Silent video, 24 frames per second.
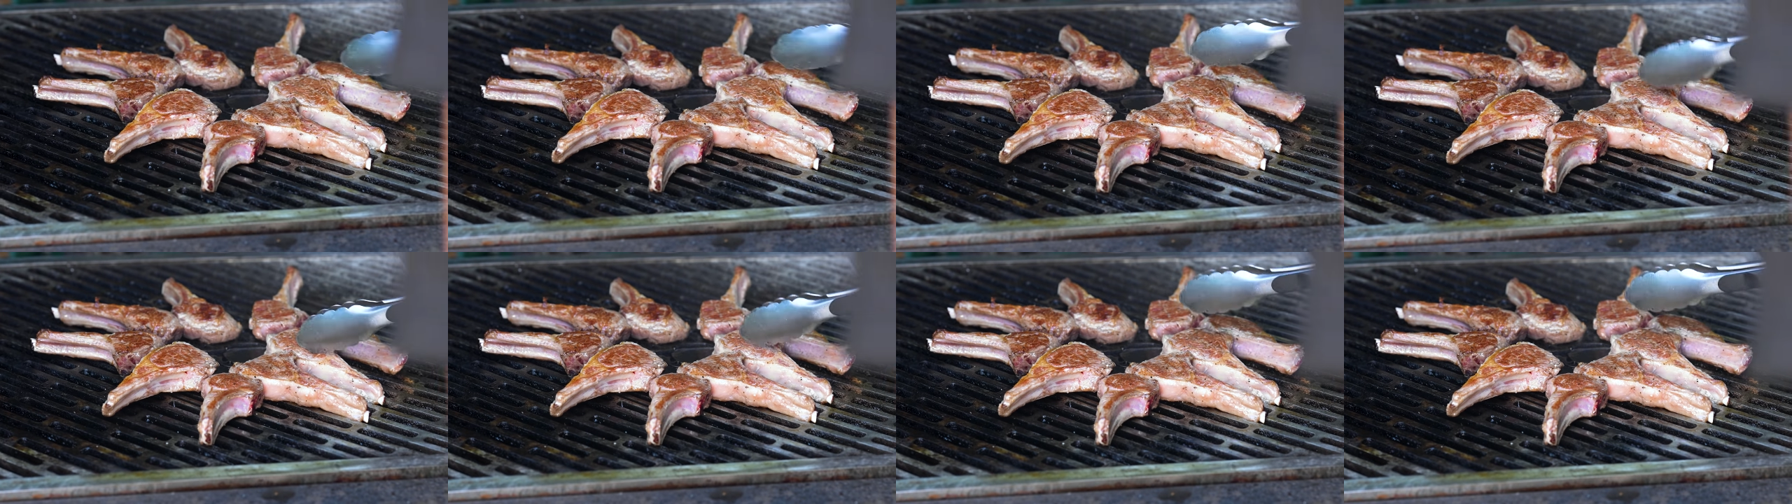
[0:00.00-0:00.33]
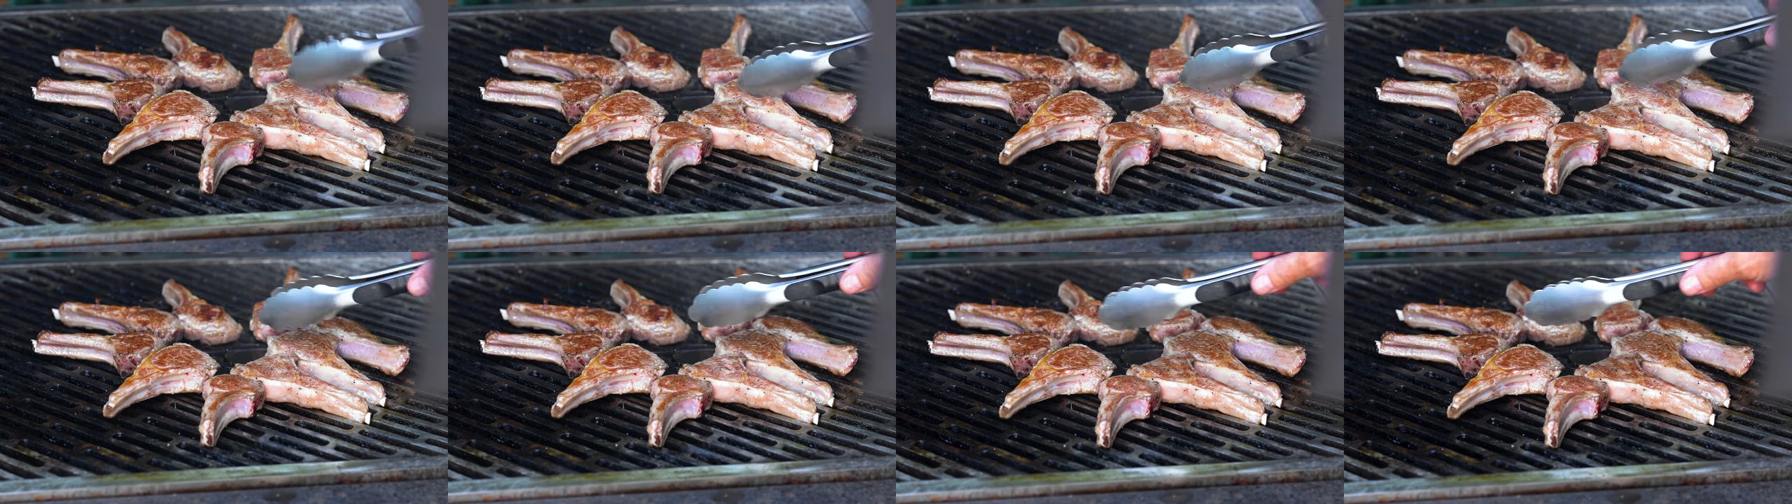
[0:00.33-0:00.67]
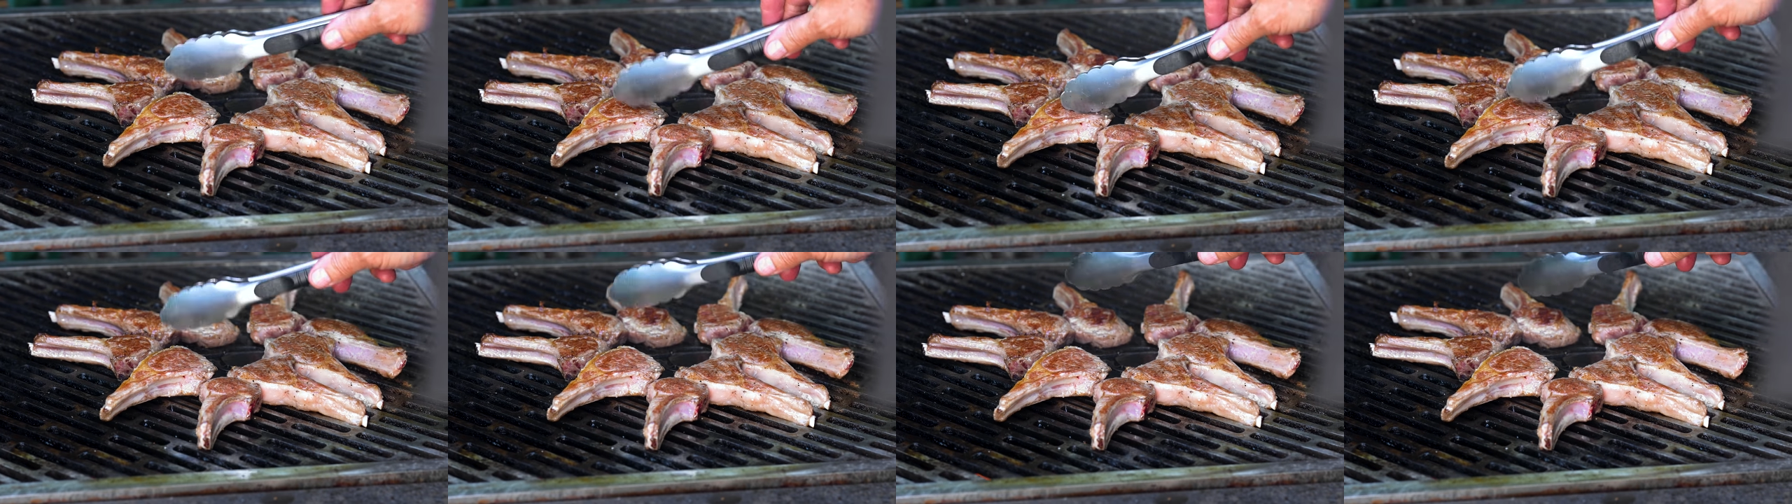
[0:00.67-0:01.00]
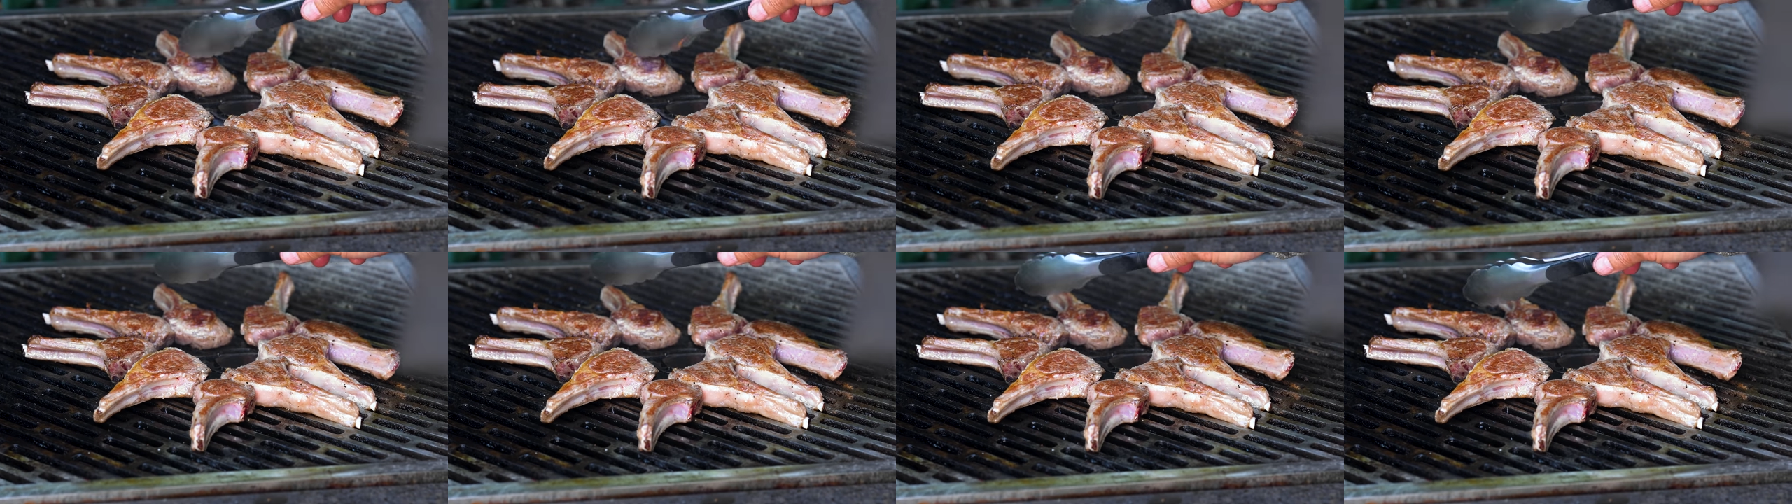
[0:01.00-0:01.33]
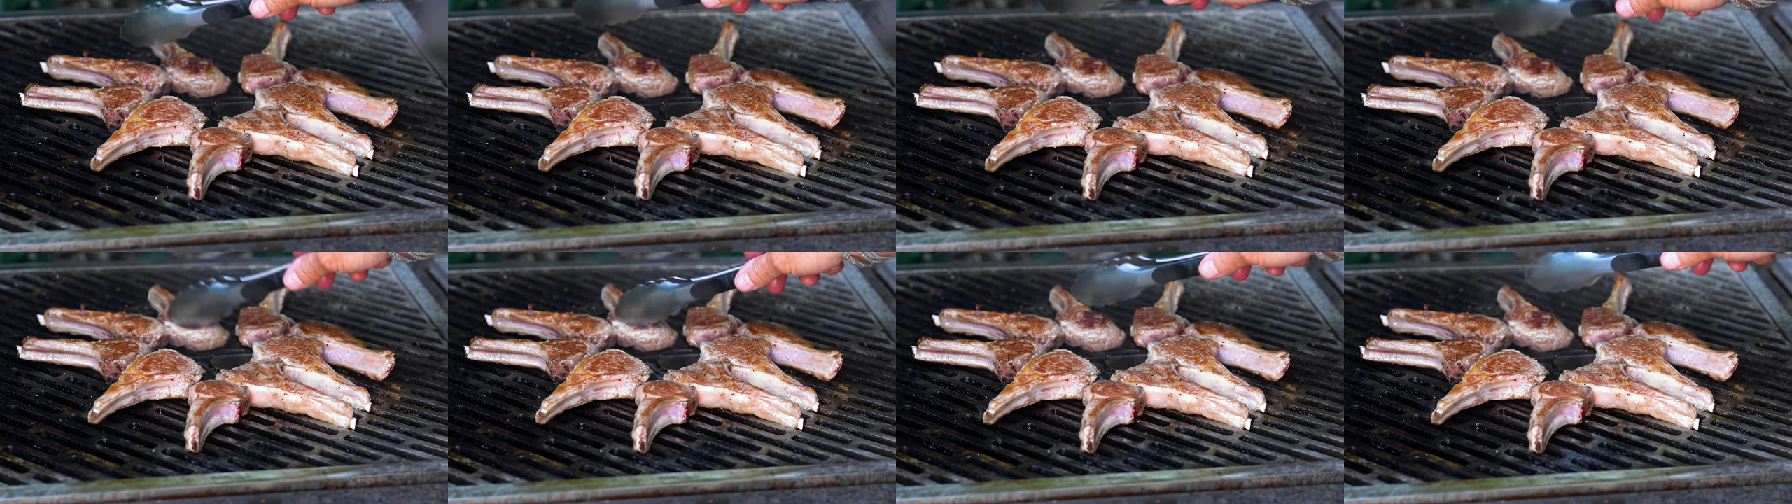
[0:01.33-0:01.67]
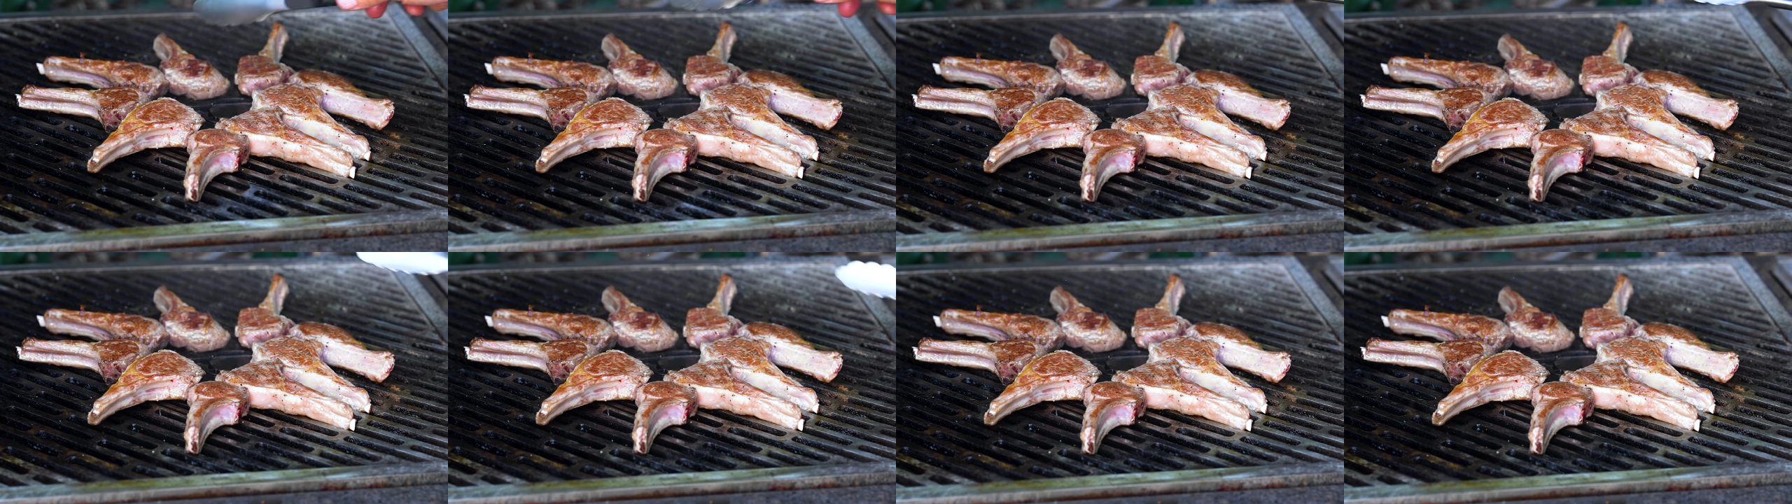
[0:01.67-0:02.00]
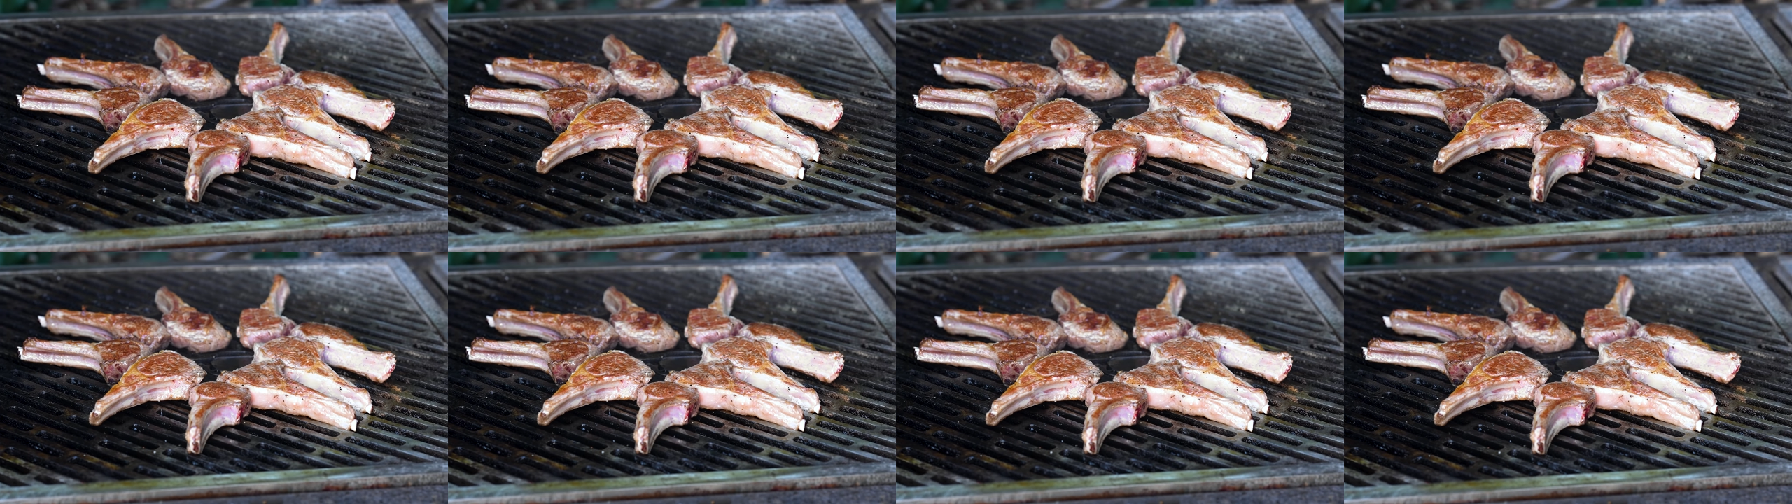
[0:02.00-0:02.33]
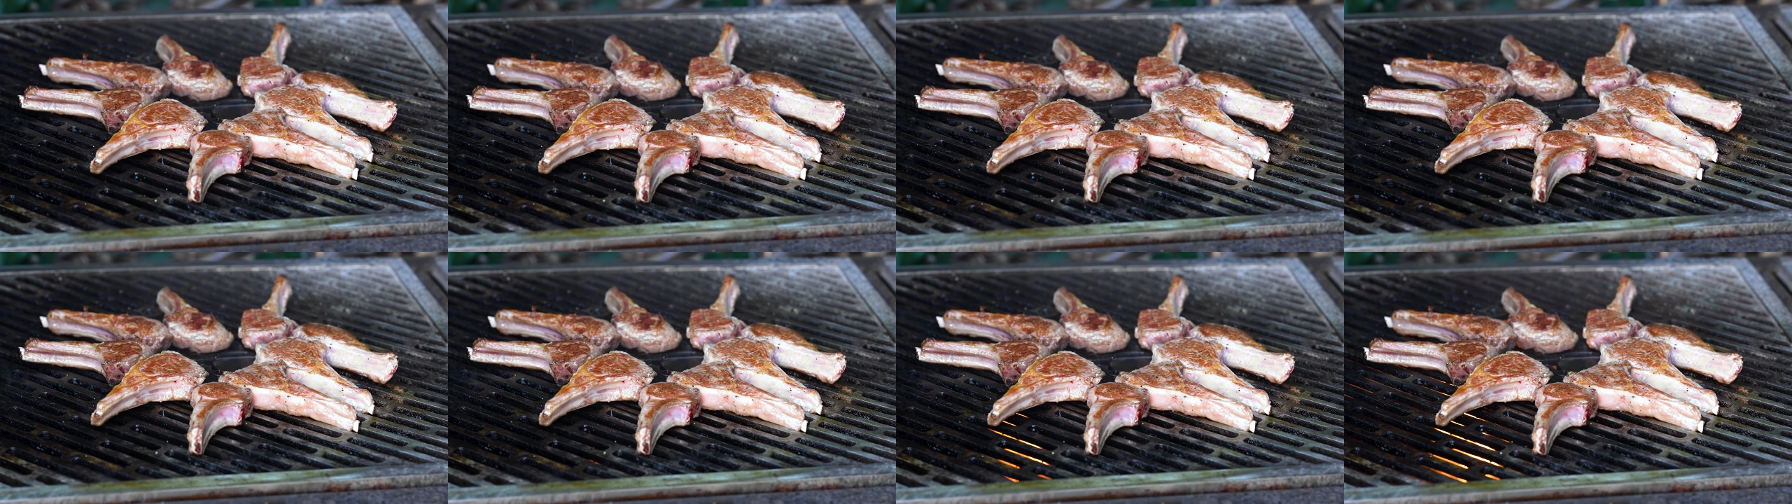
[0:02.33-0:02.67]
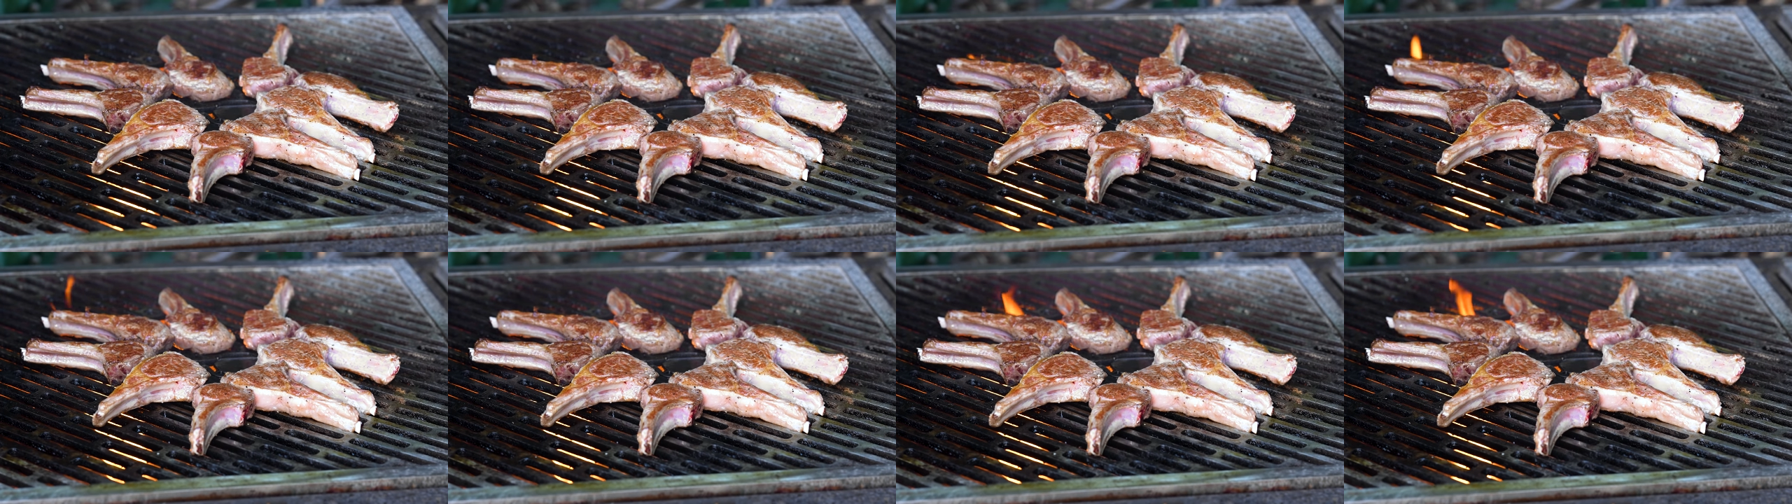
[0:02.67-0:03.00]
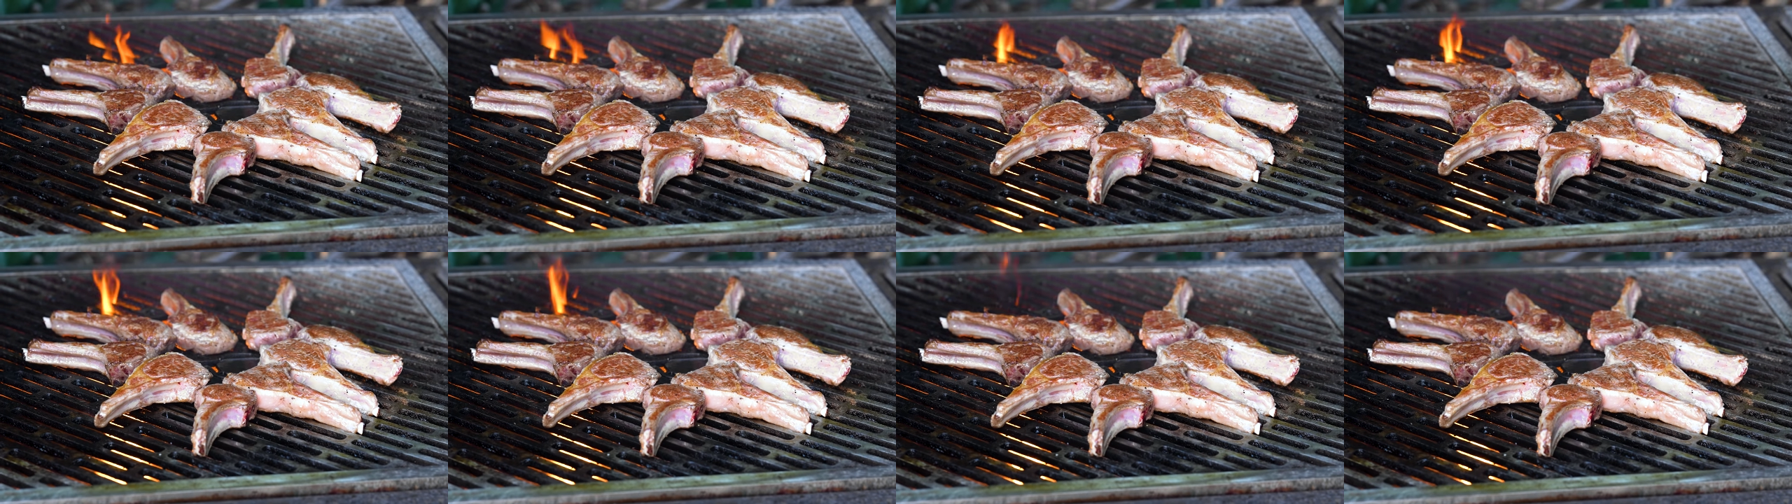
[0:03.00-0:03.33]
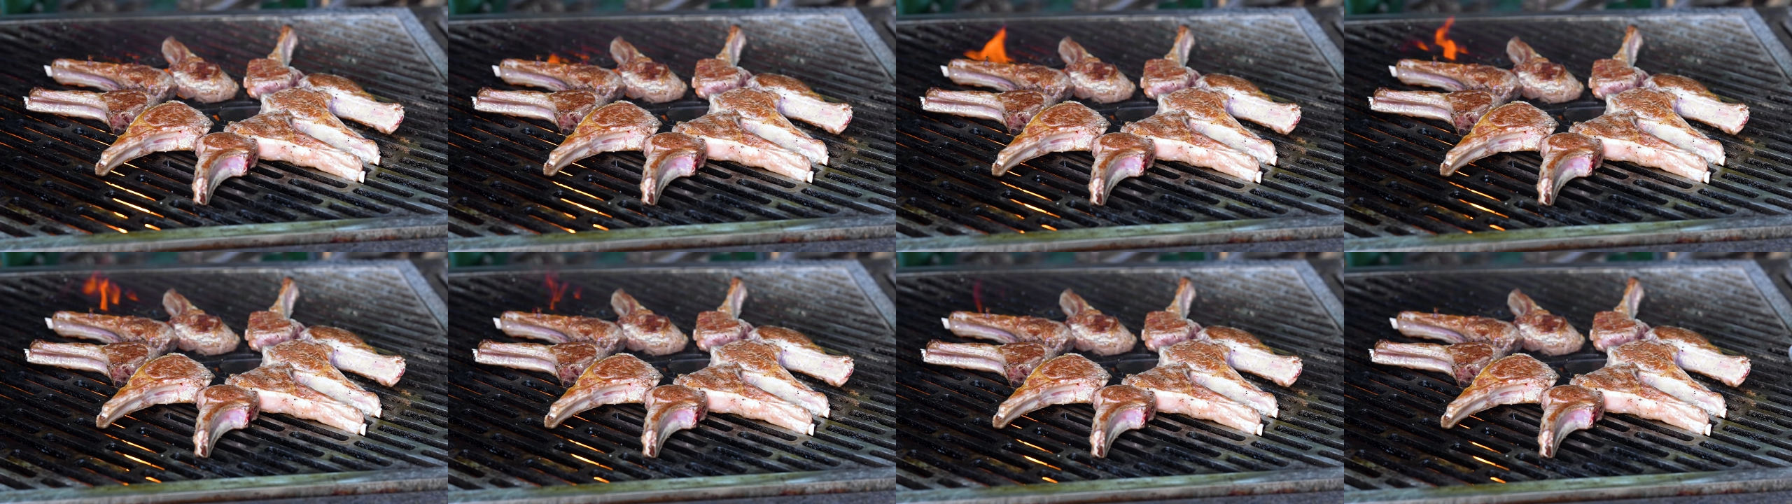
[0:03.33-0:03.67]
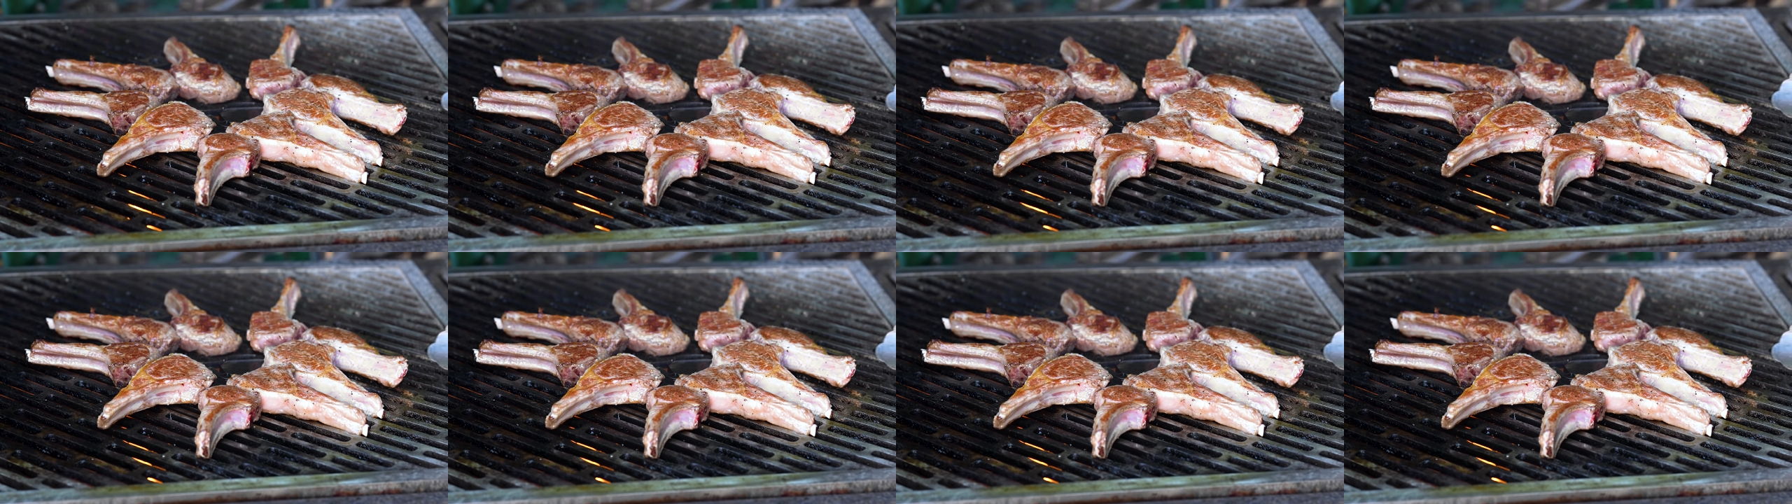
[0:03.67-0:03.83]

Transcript: No face is visible, so there are no lips to read.